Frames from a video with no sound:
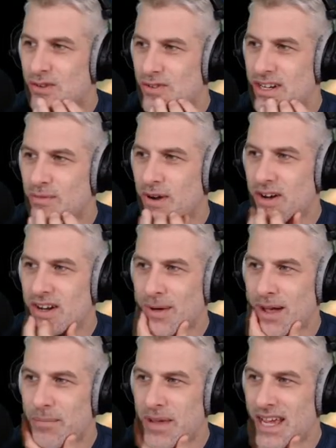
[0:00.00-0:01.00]
not really worried
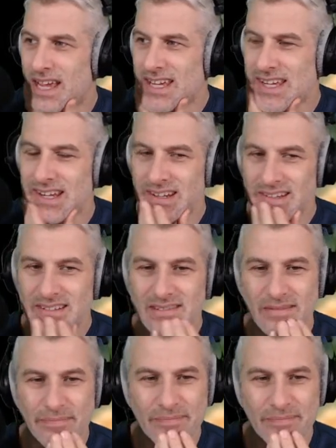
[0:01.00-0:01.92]
about being eaten.